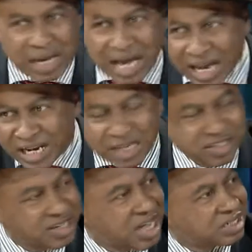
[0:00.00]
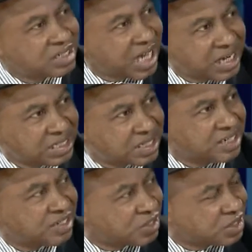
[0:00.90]
And Nigerians harnessing
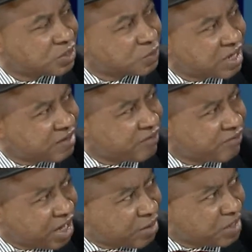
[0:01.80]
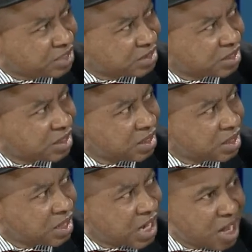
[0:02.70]
the resources within the environment.
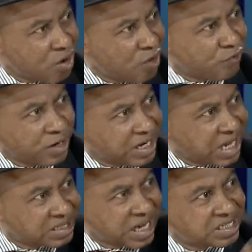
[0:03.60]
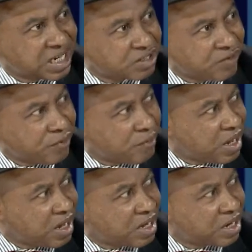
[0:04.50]
How come foreigners are in charge of
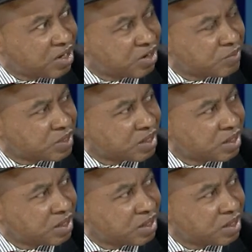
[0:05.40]
our economy?